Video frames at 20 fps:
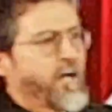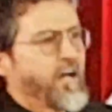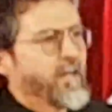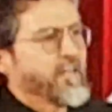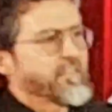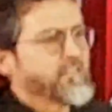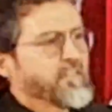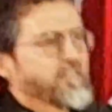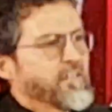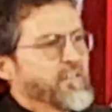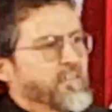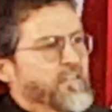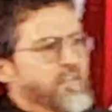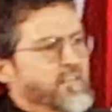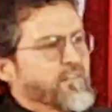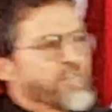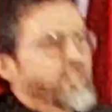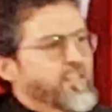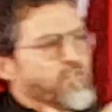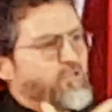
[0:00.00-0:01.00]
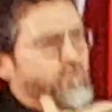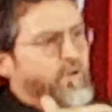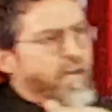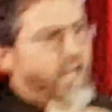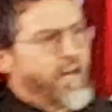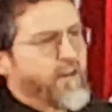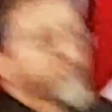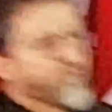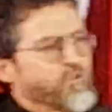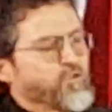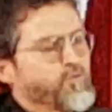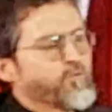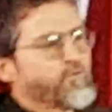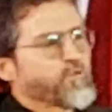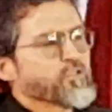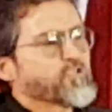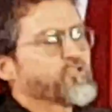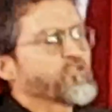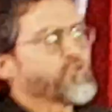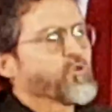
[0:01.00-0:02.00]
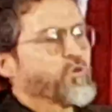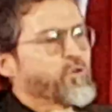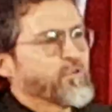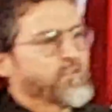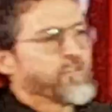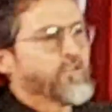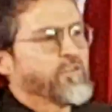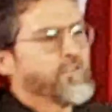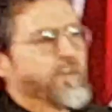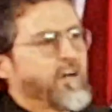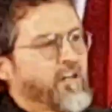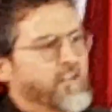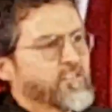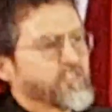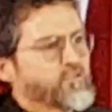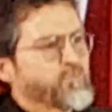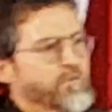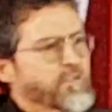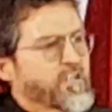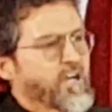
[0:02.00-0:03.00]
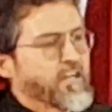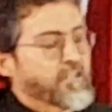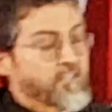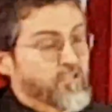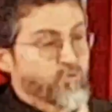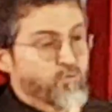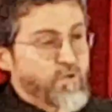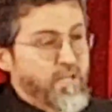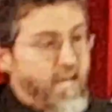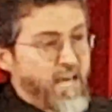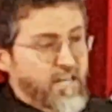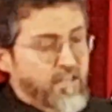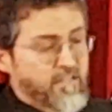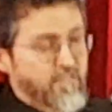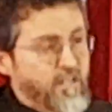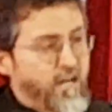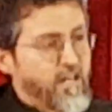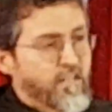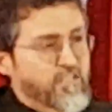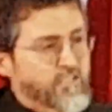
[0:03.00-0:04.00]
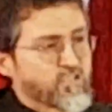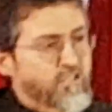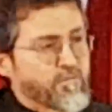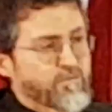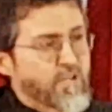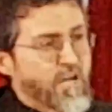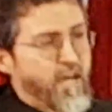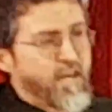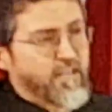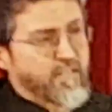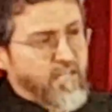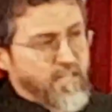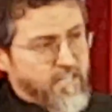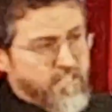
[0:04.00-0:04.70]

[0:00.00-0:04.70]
God. That you've restored your knowledge of God. Because we had a knowledge of God,